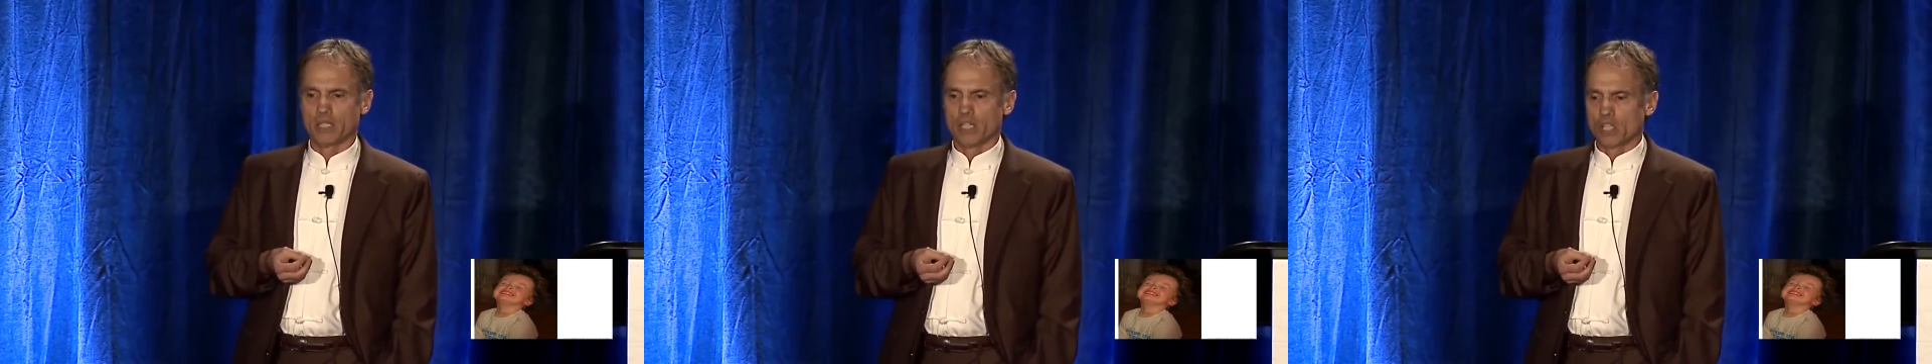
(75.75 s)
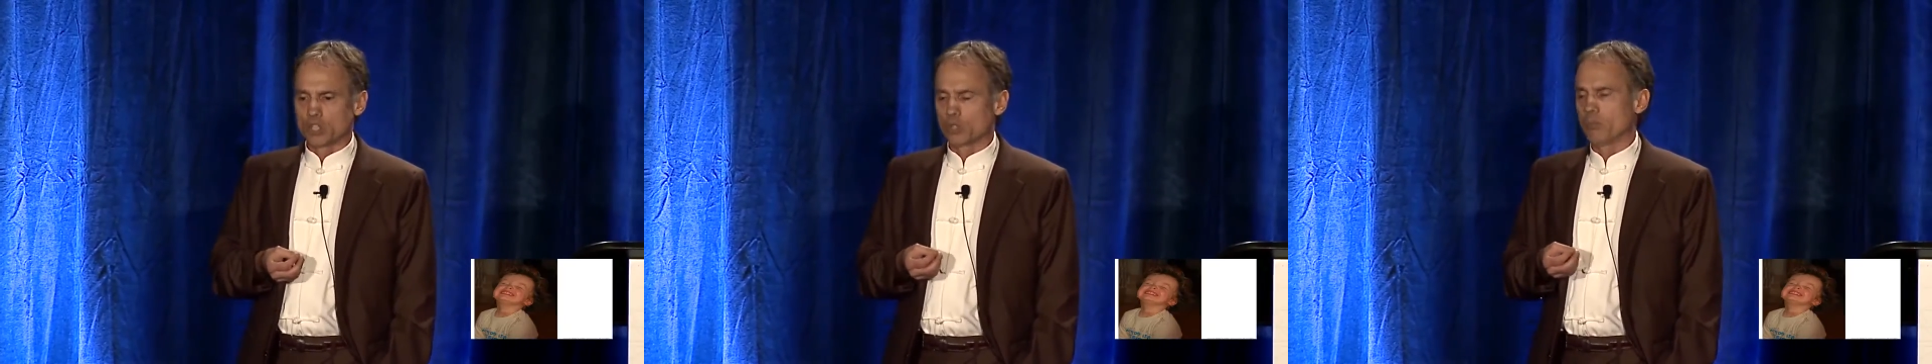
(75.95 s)

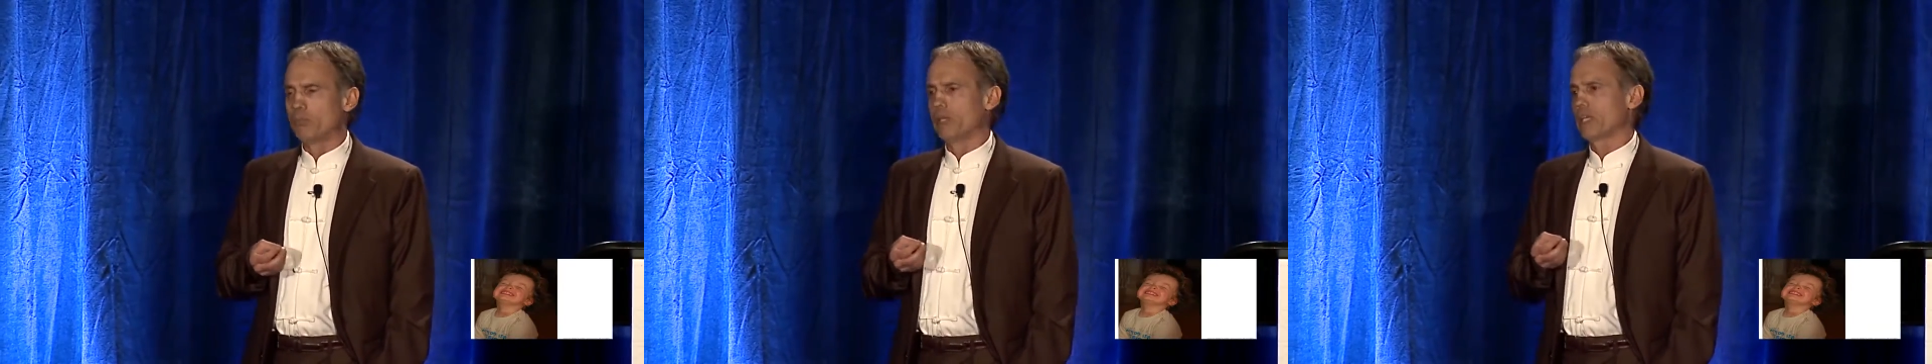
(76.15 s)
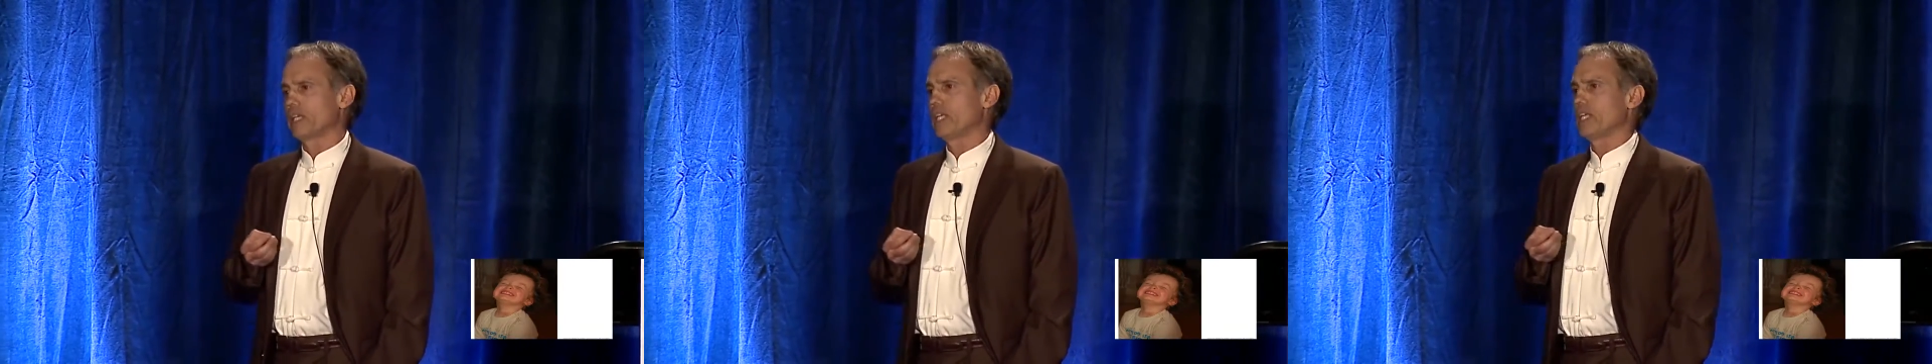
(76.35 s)
It's your
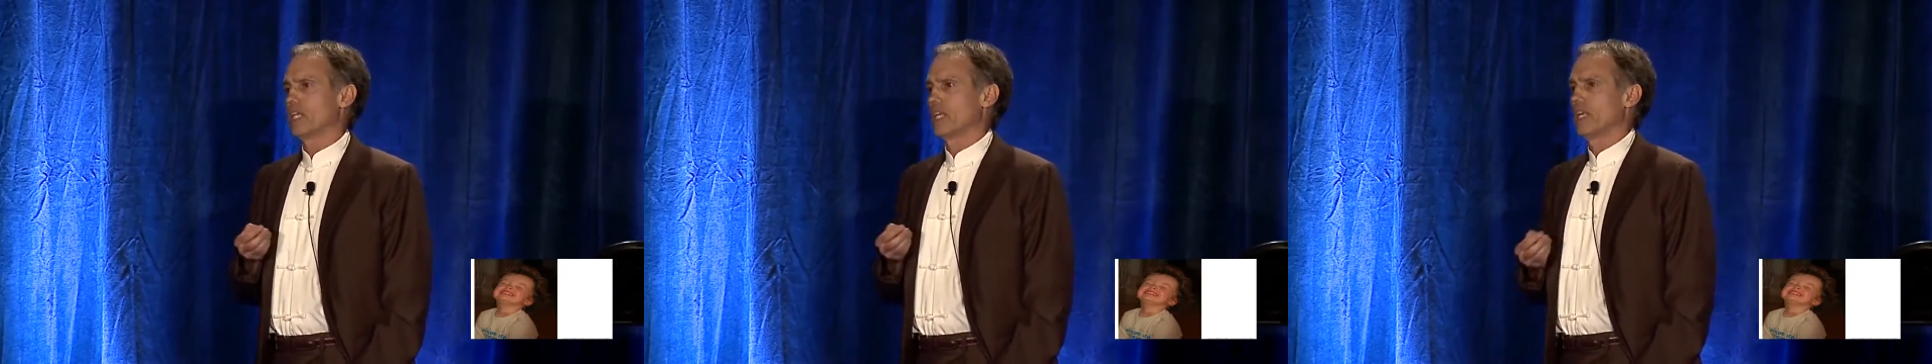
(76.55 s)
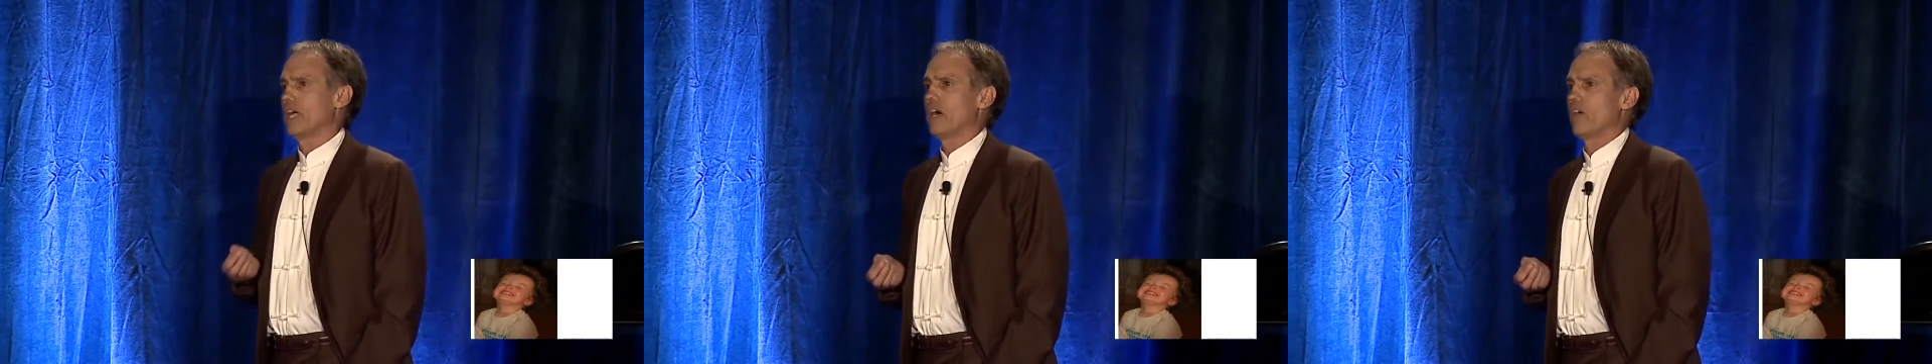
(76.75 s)
ability to
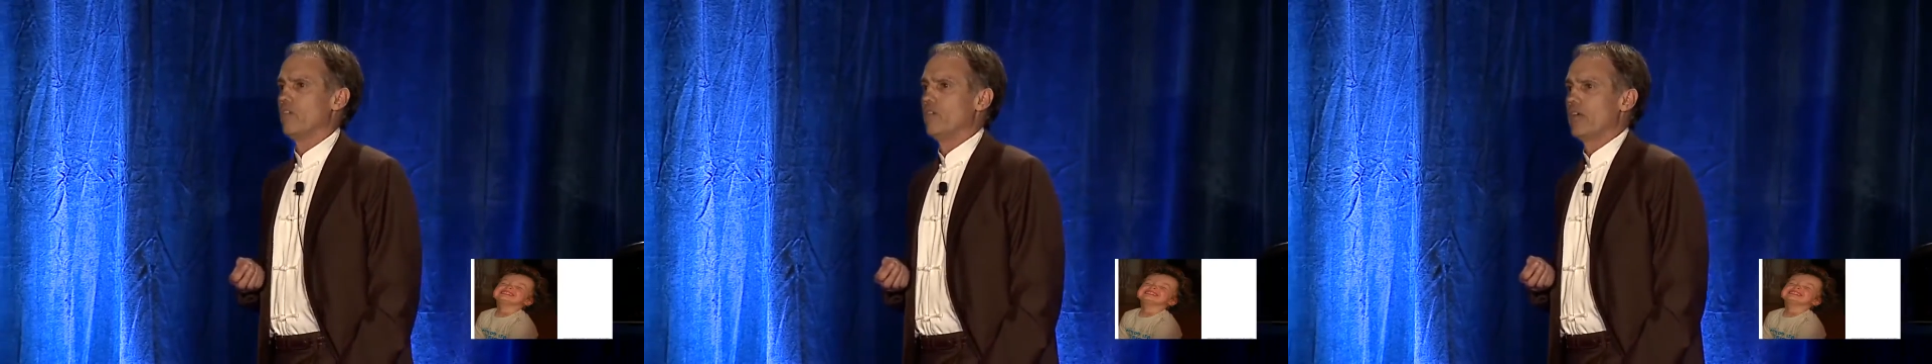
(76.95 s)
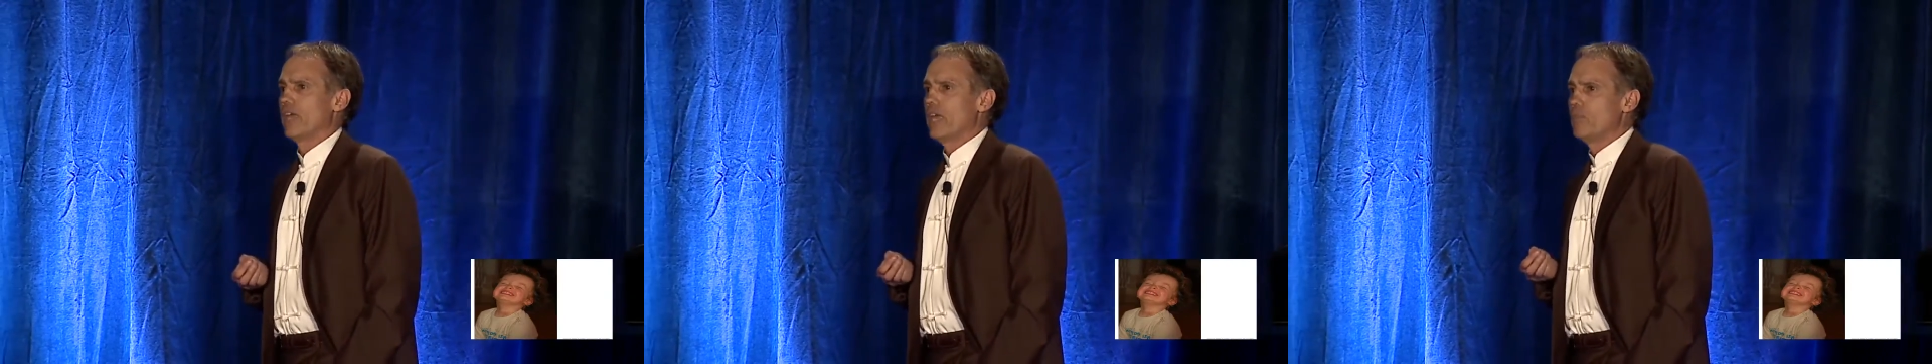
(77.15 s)
love